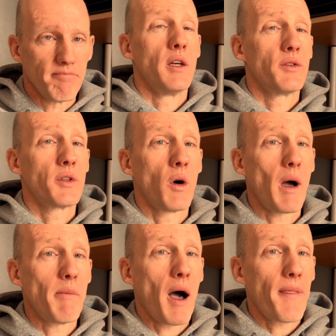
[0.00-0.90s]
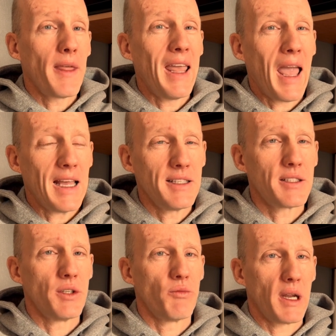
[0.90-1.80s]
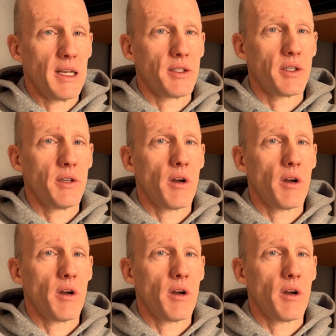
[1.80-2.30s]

So I bought the Henson razor